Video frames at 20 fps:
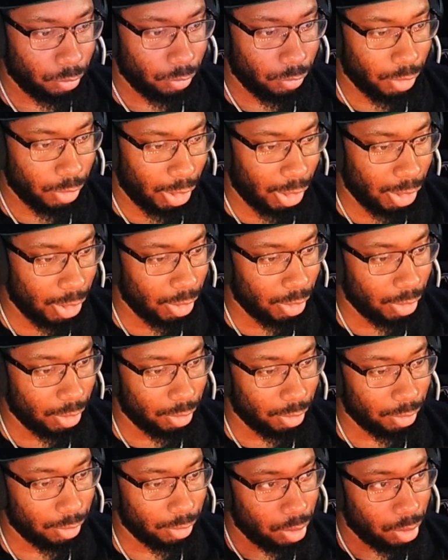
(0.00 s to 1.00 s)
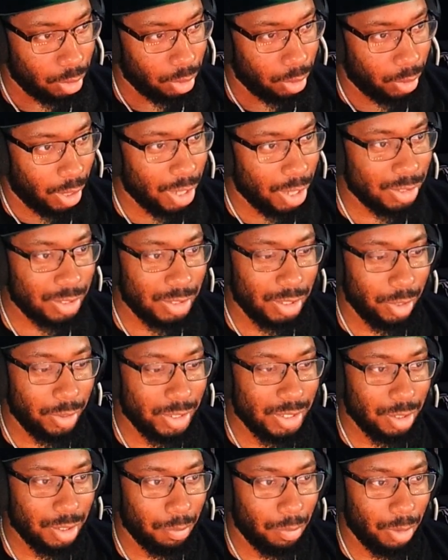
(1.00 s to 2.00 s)
Dang. How does he know
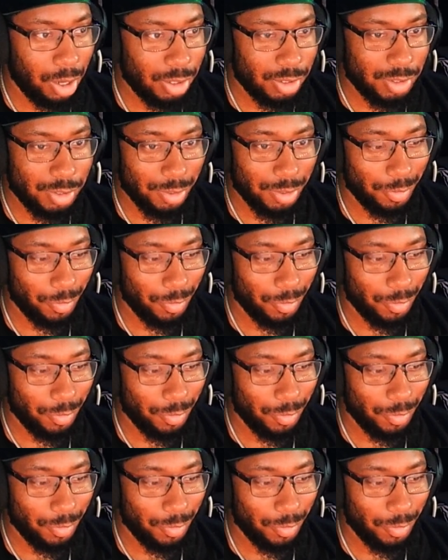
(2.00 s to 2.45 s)
he's a monster?